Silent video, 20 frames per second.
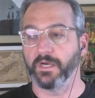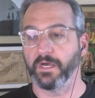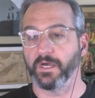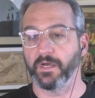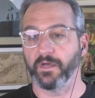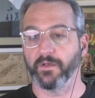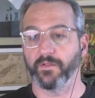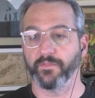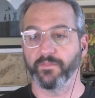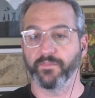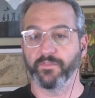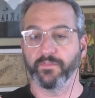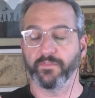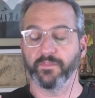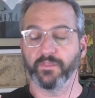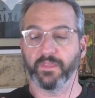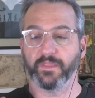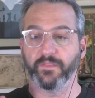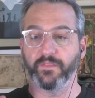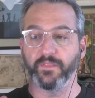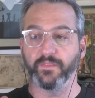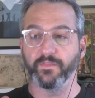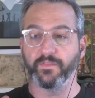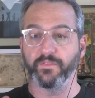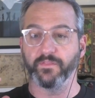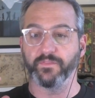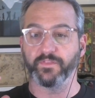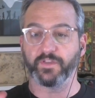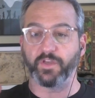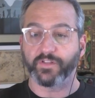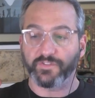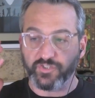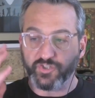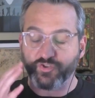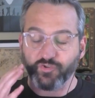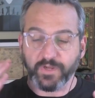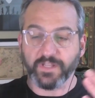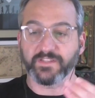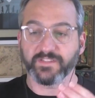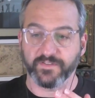the
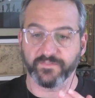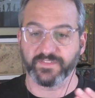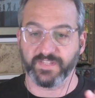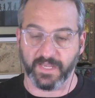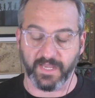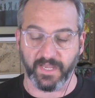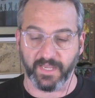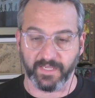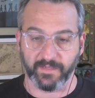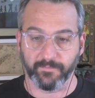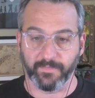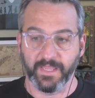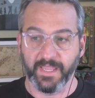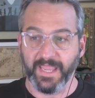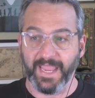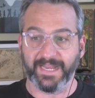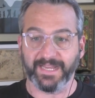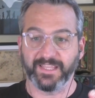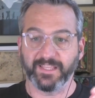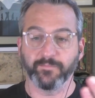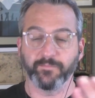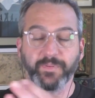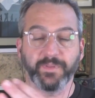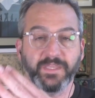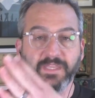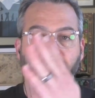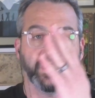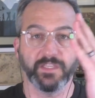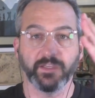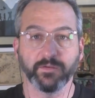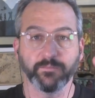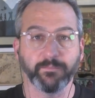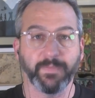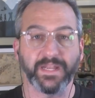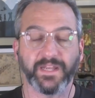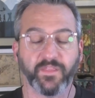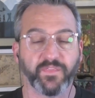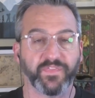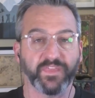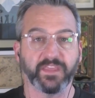constraints of time, and can be
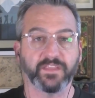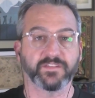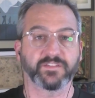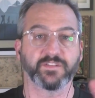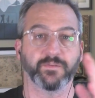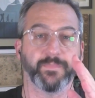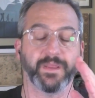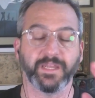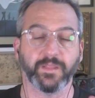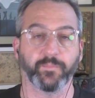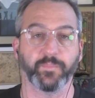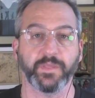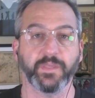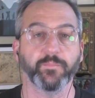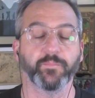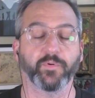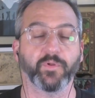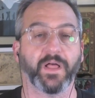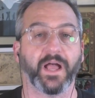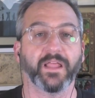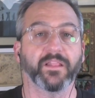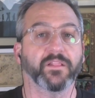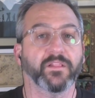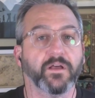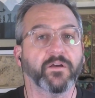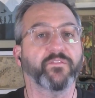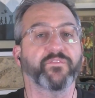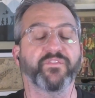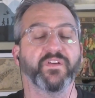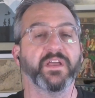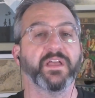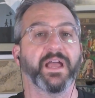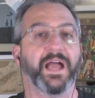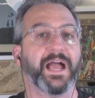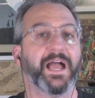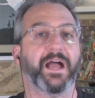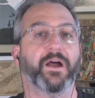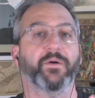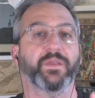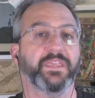many things to many people. I love
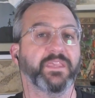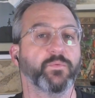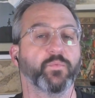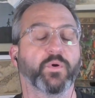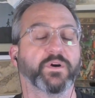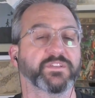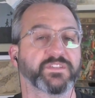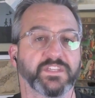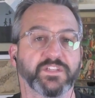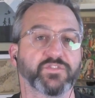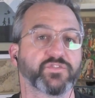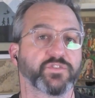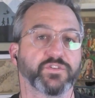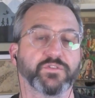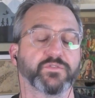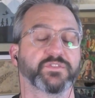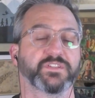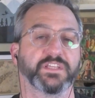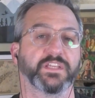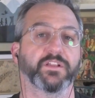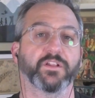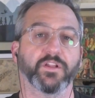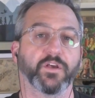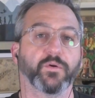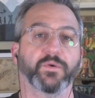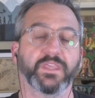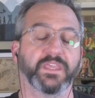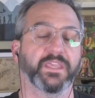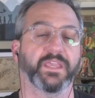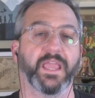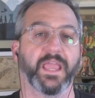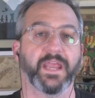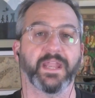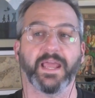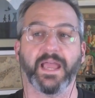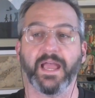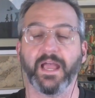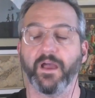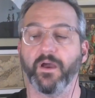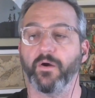how he was introduced in Loki and
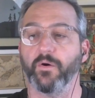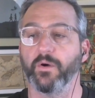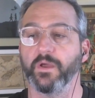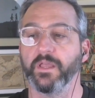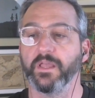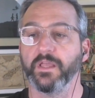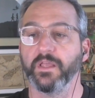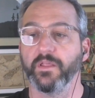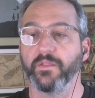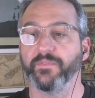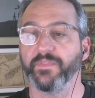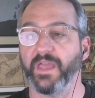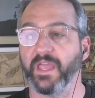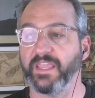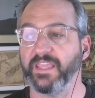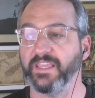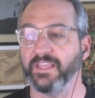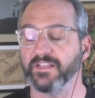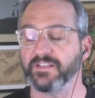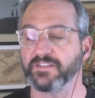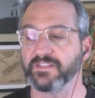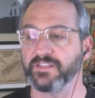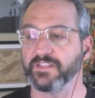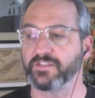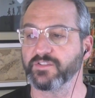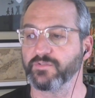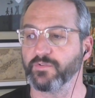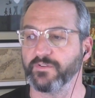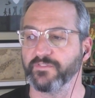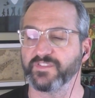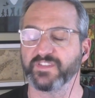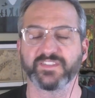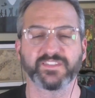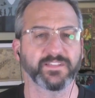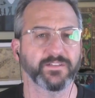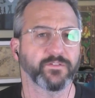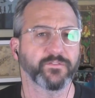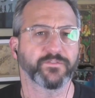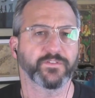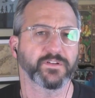how he is this sort of
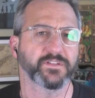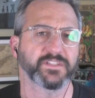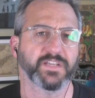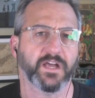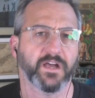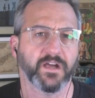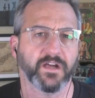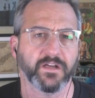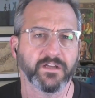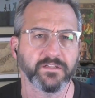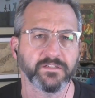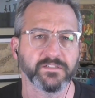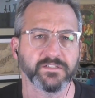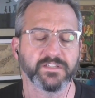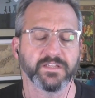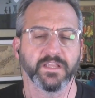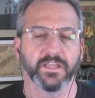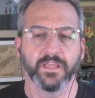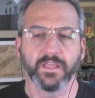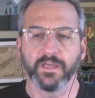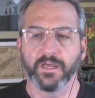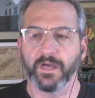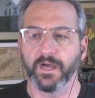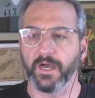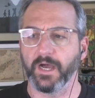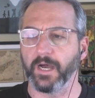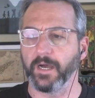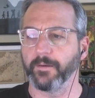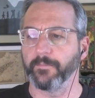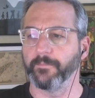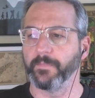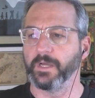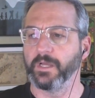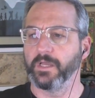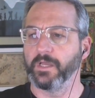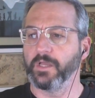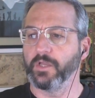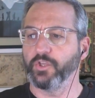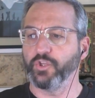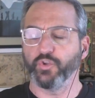silver-tongued,
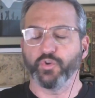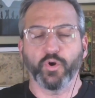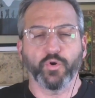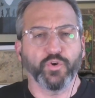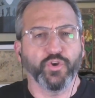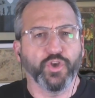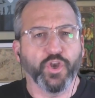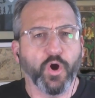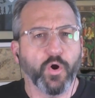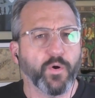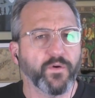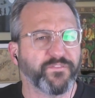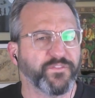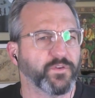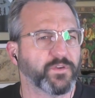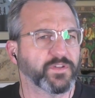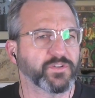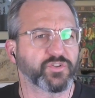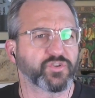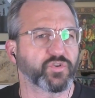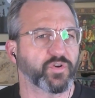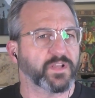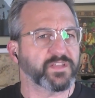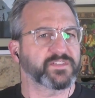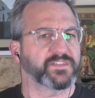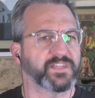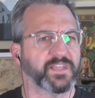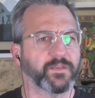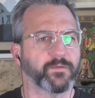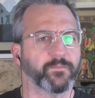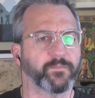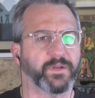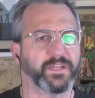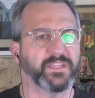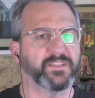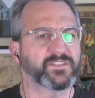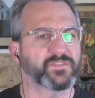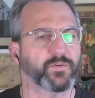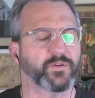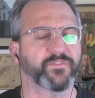you don't know if you can trust him, but
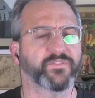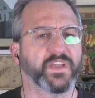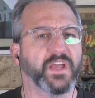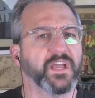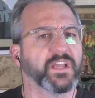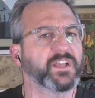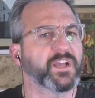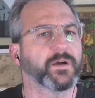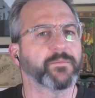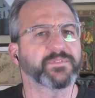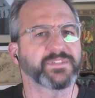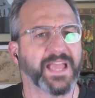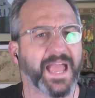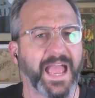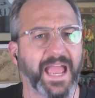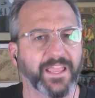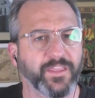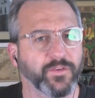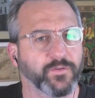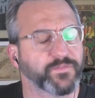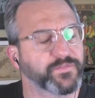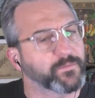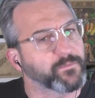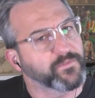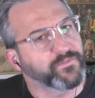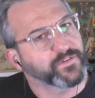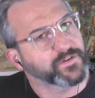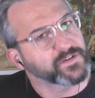he sort of comes at you from a